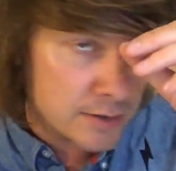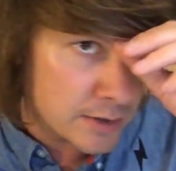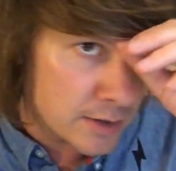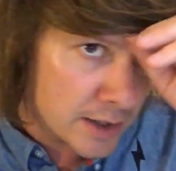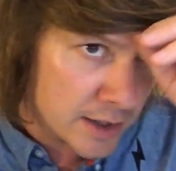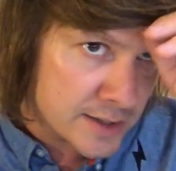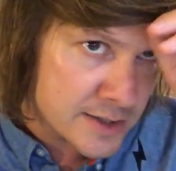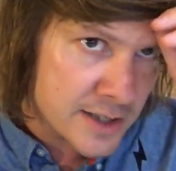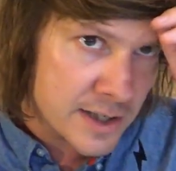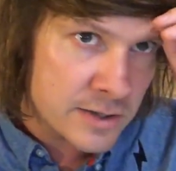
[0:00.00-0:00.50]

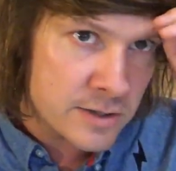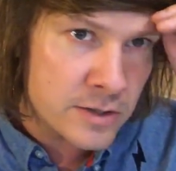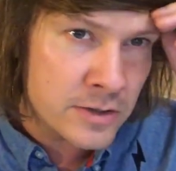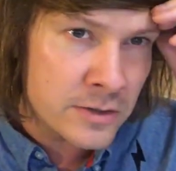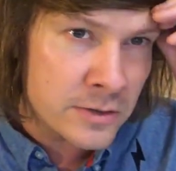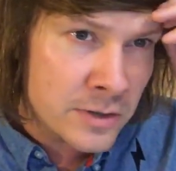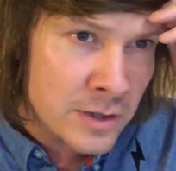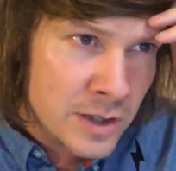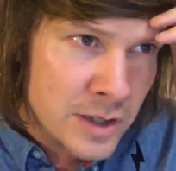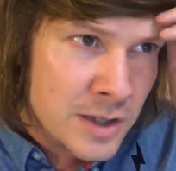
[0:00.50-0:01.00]
Like I said,
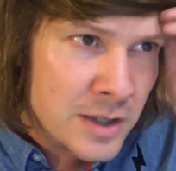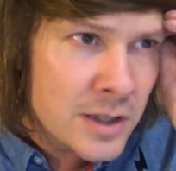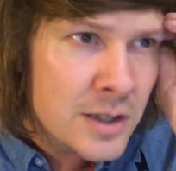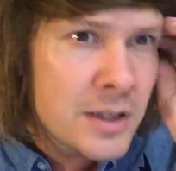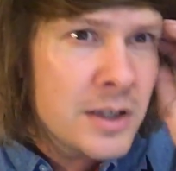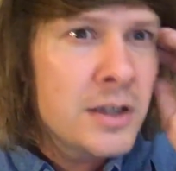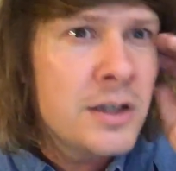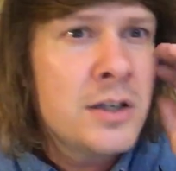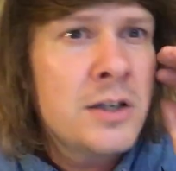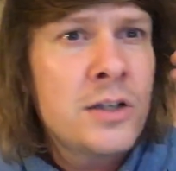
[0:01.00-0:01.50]
too
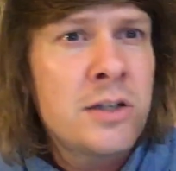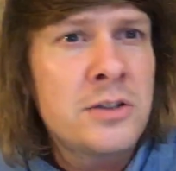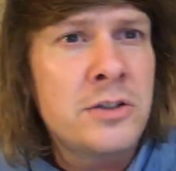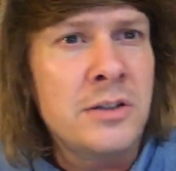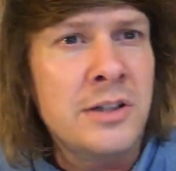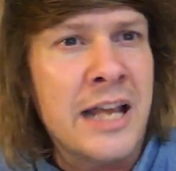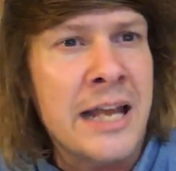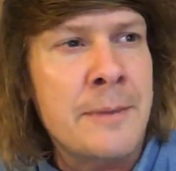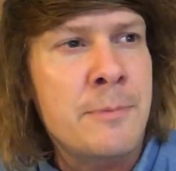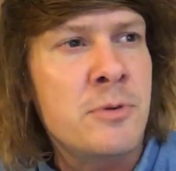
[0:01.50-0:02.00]

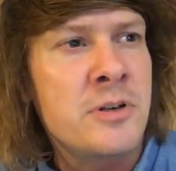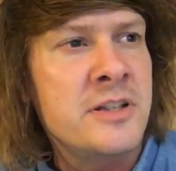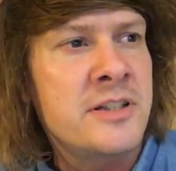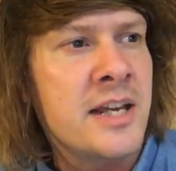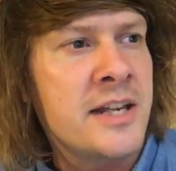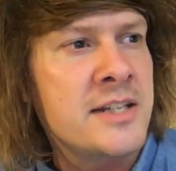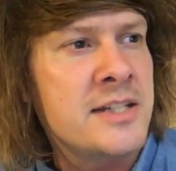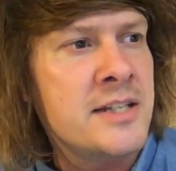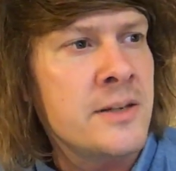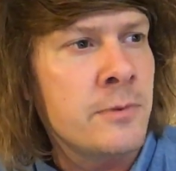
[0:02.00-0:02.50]
labour
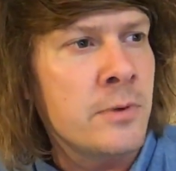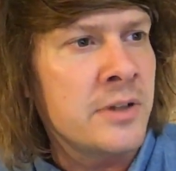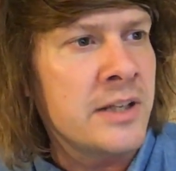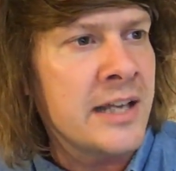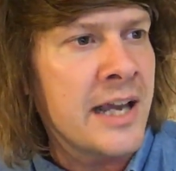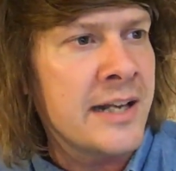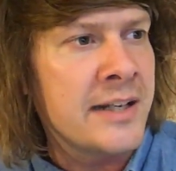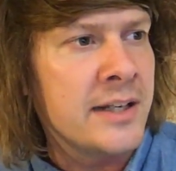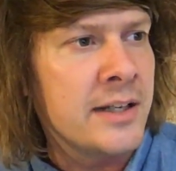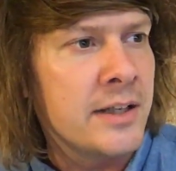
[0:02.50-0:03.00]
intensive with the
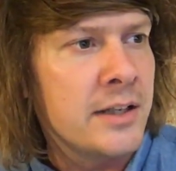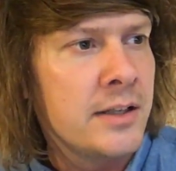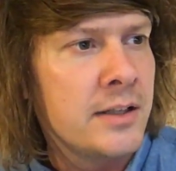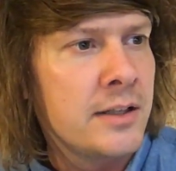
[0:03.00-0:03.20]
edit